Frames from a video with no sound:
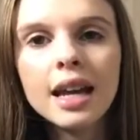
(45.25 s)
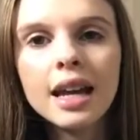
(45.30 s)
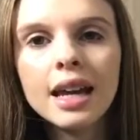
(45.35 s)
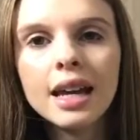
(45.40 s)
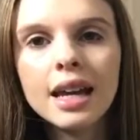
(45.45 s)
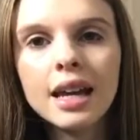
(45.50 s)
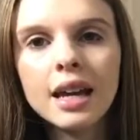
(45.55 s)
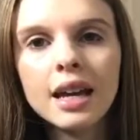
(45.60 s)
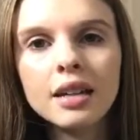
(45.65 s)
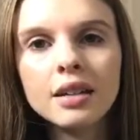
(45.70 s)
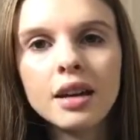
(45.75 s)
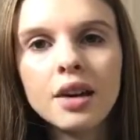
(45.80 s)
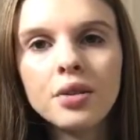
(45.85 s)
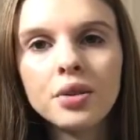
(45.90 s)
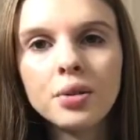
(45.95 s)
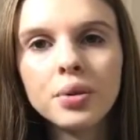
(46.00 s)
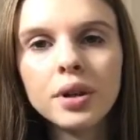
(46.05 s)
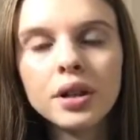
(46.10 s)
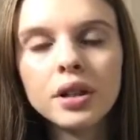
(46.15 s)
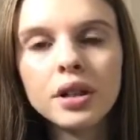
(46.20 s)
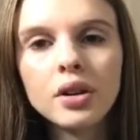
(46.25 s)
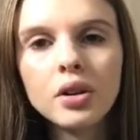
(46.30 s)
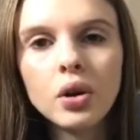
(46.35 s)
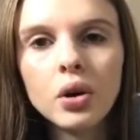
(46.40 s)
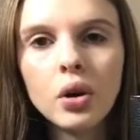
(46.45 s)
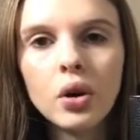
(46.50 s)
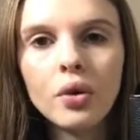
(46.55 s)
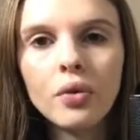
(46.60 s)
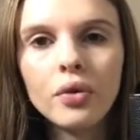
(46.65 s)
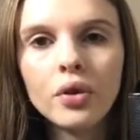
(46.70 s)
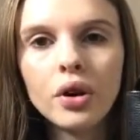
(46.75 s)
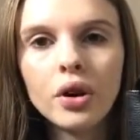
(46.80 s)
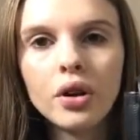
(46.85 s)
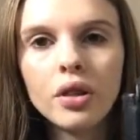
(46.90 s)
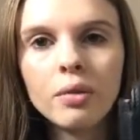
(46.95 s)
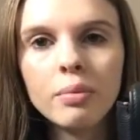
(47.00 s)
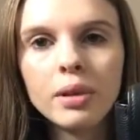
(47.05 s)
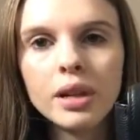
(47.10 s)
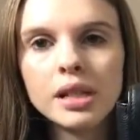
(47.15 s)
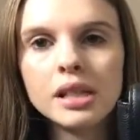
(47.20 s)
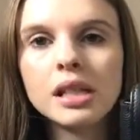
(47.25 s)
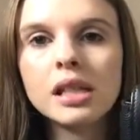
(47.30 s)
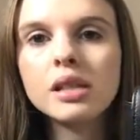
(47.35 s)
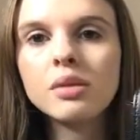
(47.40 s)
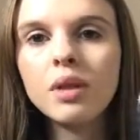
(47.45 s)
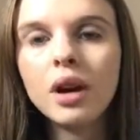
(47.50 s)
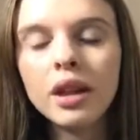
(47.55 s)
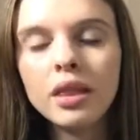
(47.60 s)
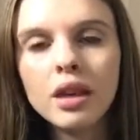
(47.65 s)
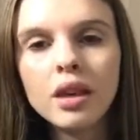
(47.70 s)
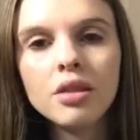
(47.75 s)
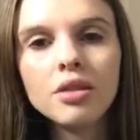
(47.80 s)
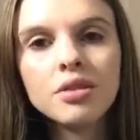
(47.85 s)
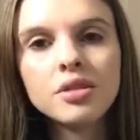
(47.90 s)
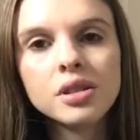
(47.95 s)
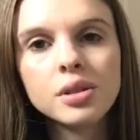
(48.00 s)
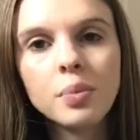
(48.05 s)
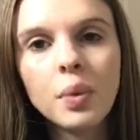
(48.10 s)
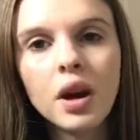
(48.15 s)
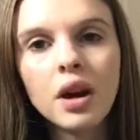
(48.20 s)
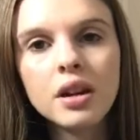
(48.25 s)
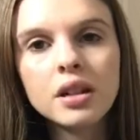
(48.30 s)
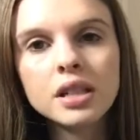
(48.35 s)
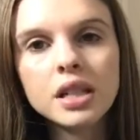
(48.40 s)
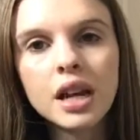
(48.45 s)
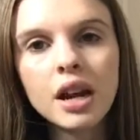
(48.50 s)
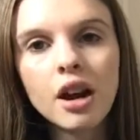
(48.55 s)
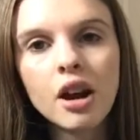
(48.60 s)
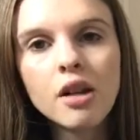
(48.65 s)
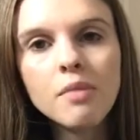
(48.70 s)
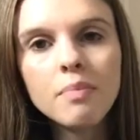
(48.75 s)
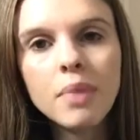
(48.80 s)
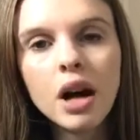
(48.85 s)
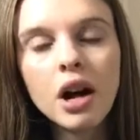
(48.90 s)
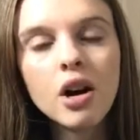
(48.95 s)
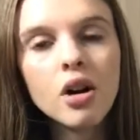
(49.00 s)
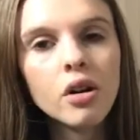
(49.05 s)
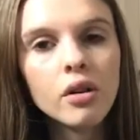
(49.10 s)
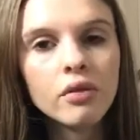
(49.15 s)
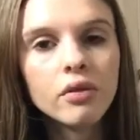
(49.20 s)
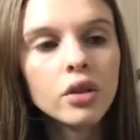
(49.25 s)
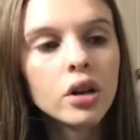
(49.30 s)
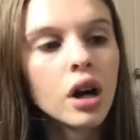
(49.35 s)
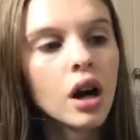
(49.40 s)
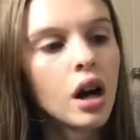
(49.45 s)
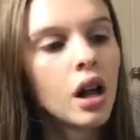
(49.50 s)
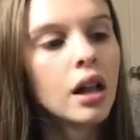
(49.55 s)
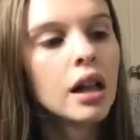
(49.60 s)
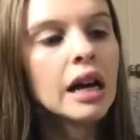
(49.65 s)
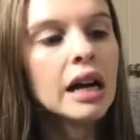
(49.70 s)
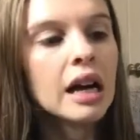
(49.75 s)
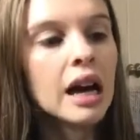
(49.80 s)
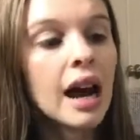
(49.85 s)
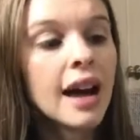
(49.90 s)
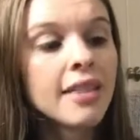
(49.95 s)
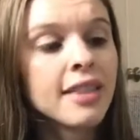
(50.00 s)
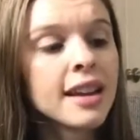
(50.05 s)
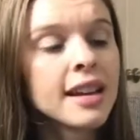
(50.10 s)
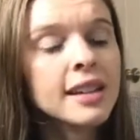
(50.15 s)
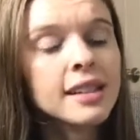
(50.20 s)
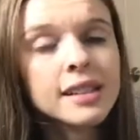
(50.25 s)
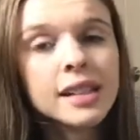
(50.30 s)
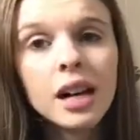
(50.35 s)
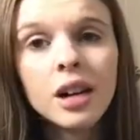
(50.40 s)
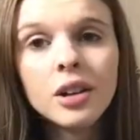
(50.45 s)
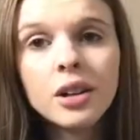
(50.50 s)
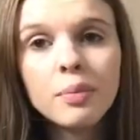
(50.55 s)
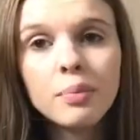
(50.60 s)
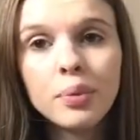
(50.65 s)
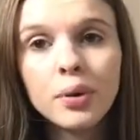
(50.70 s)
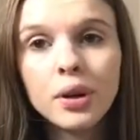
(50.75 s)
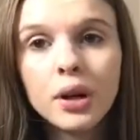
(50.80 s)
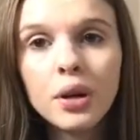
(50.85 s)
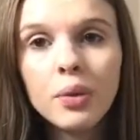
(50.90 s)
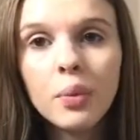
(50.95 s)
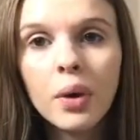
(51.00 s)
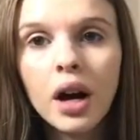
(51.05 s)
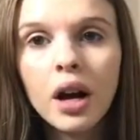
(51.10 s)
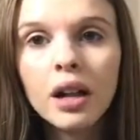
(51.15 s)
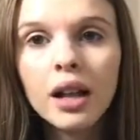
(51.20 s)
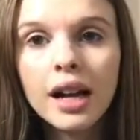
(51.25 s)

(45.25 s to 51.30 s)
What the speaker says: and I'll quickly go over the places where I think there's wear and tear, but overall I think it's held up pretty well.